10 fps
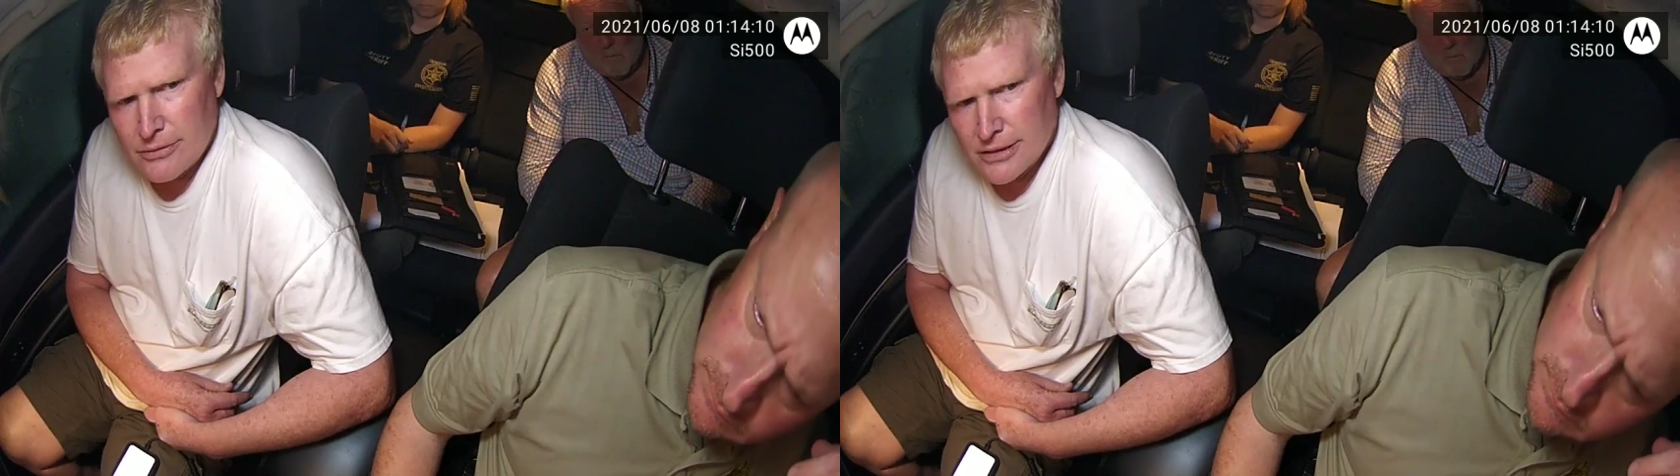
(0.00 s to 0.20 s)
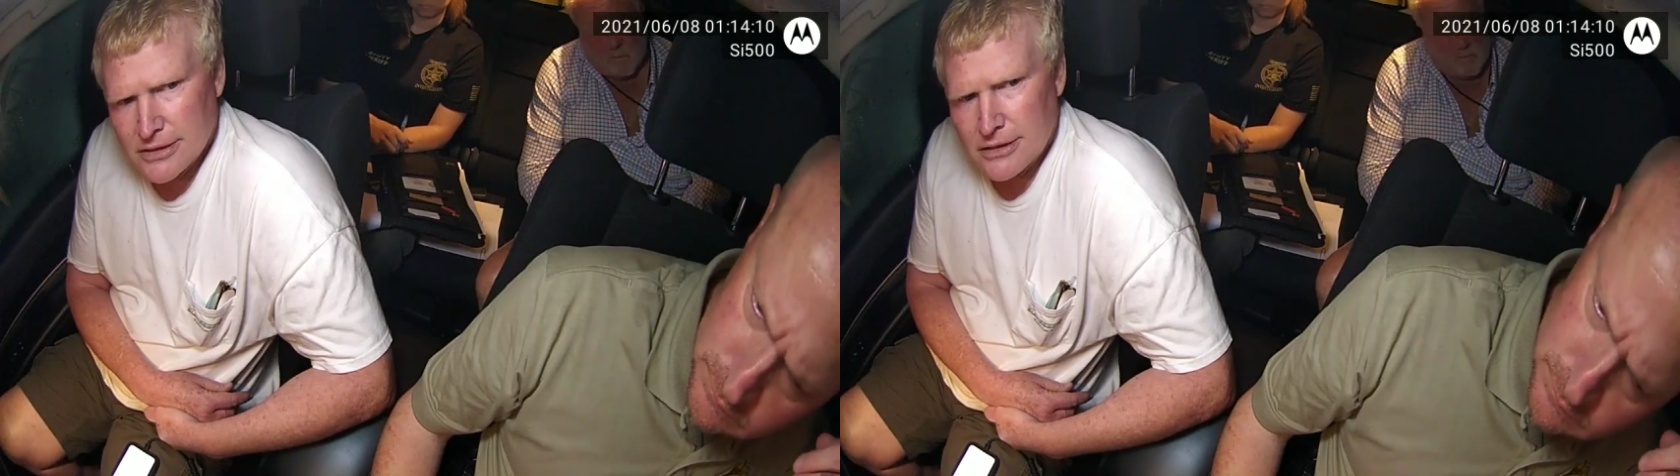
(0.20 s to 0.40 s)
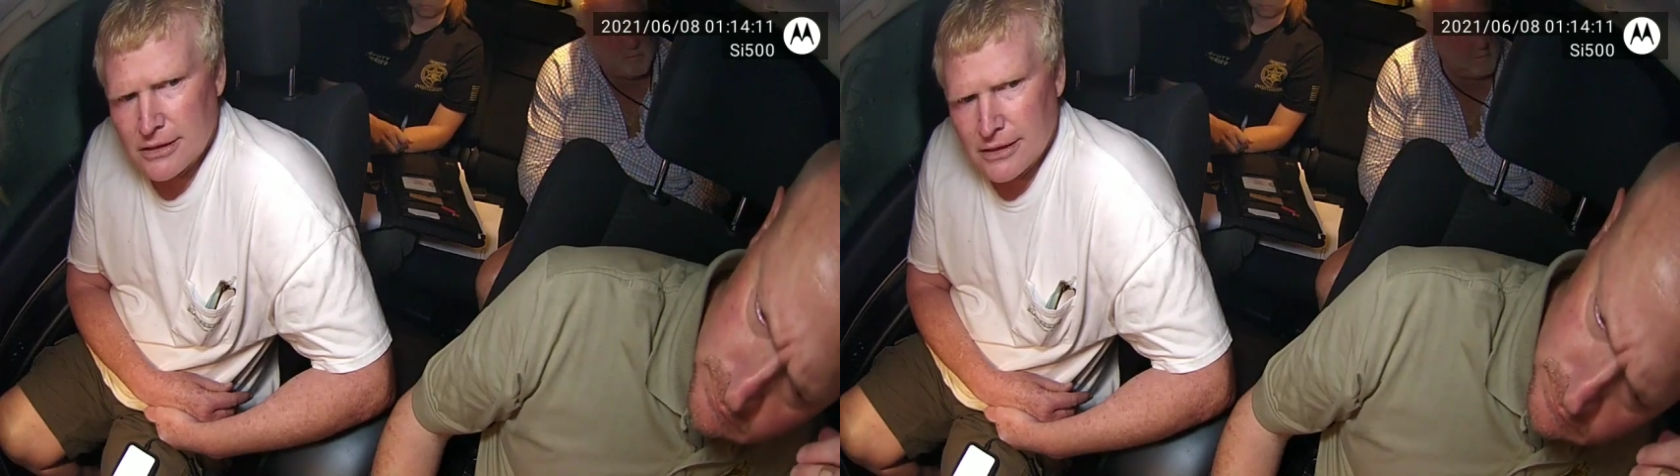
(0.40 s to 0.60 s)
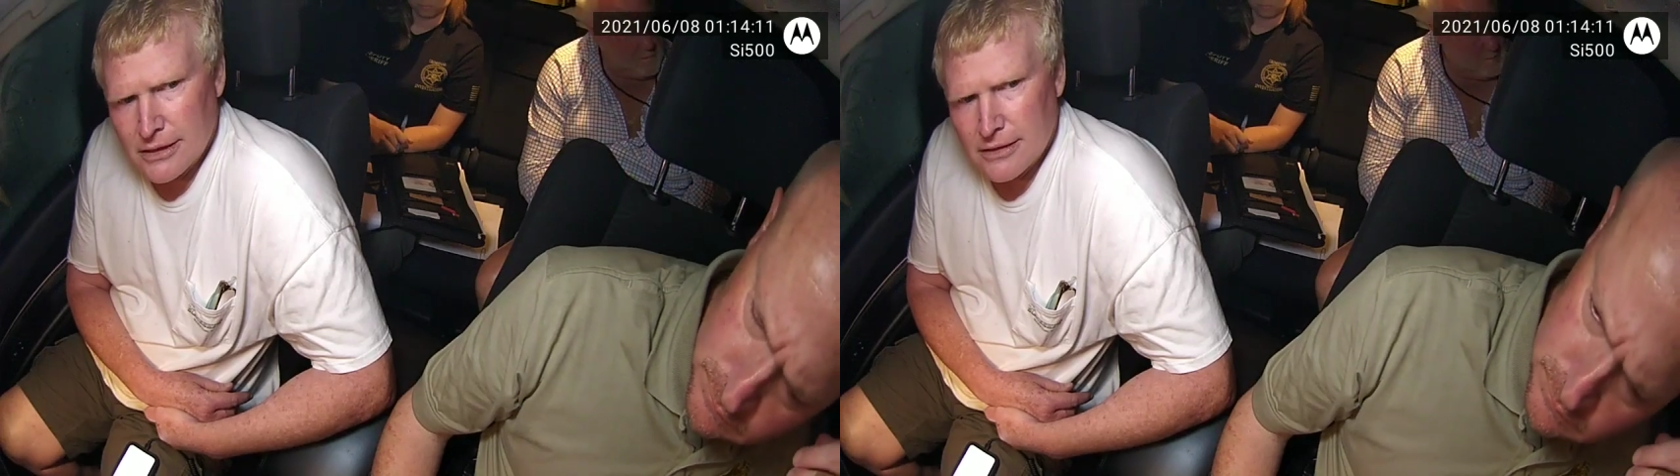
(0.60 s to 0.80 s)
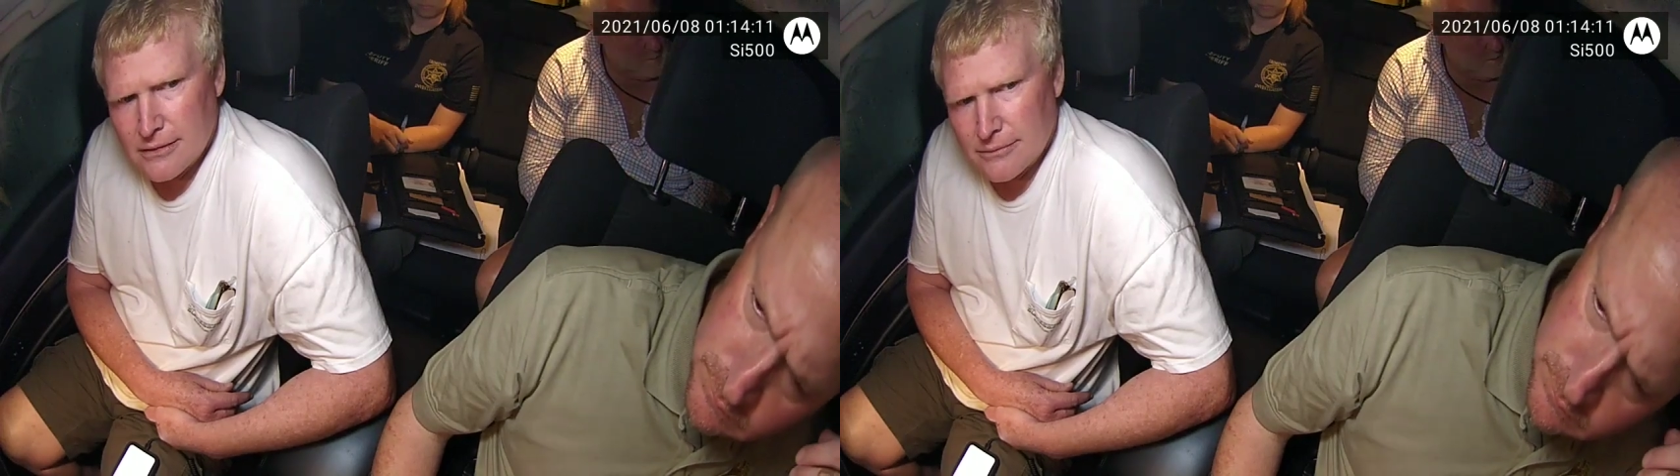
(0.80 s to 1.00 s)

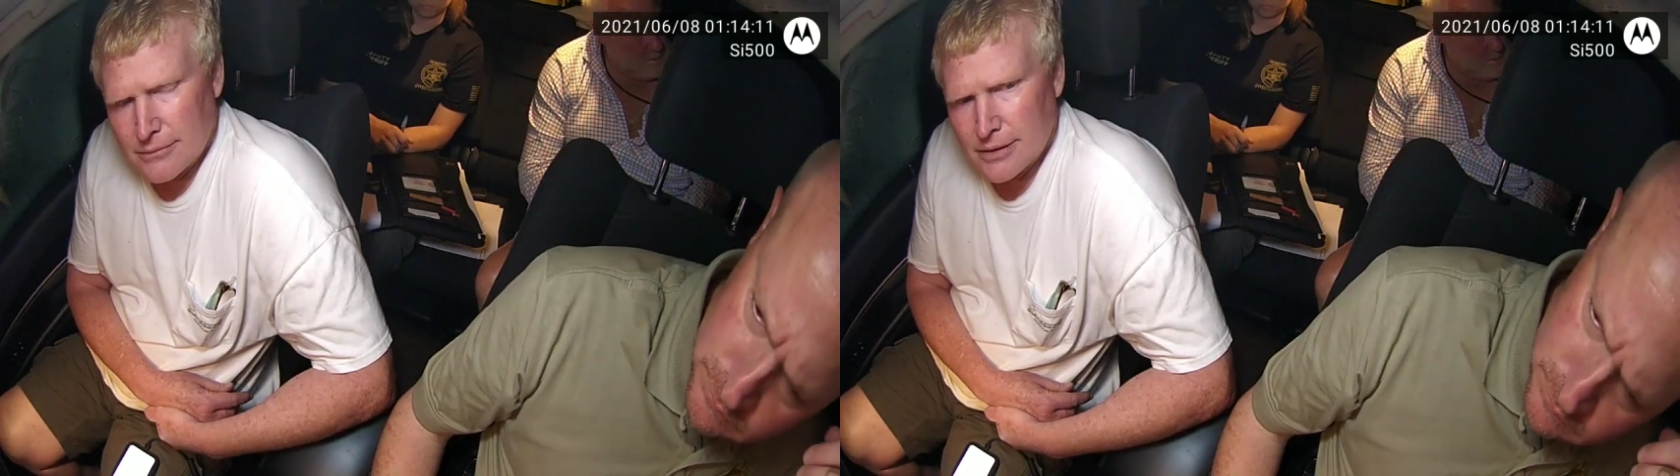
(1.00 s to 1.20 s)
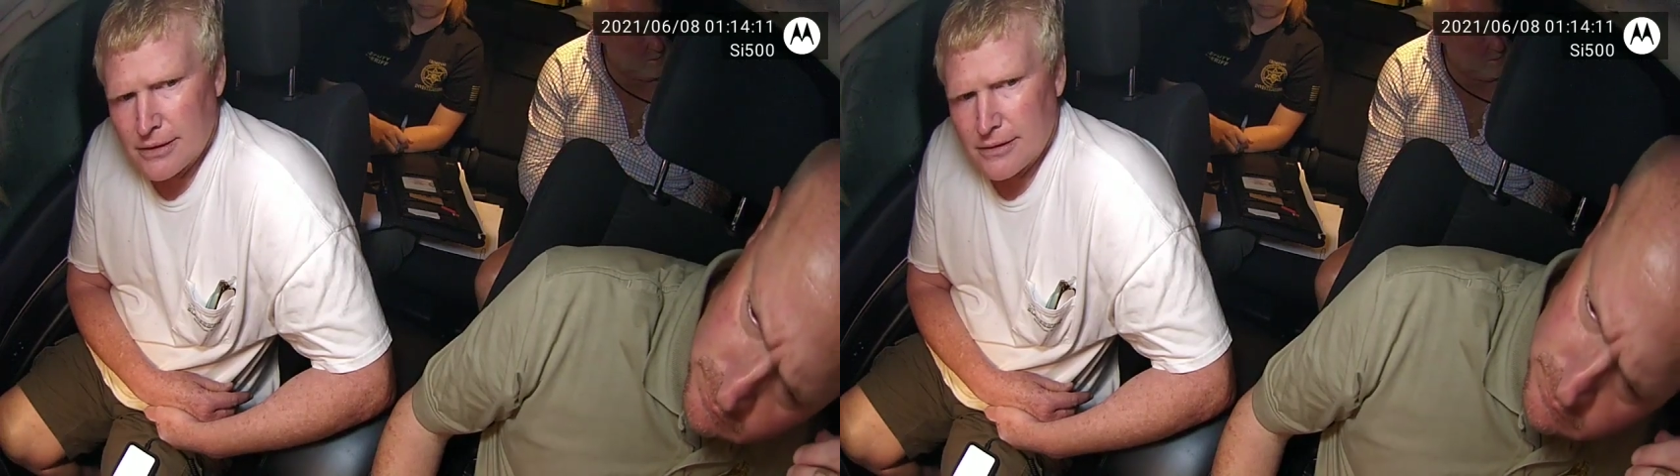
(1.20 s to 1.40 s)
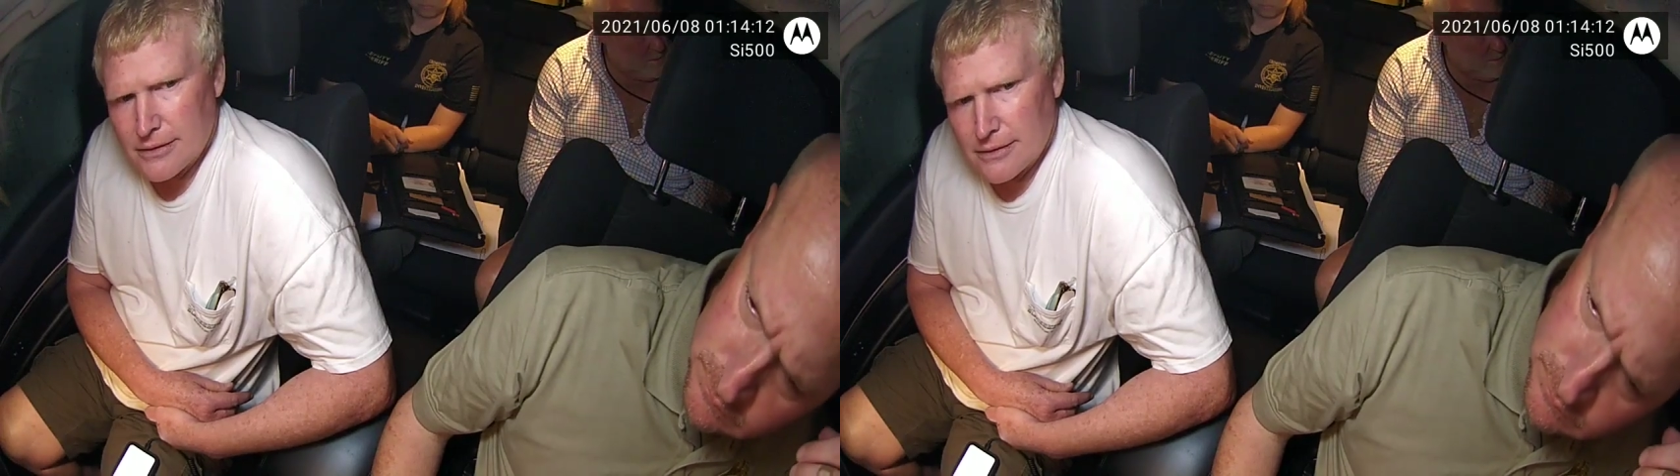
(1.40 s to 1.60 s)
distantly, but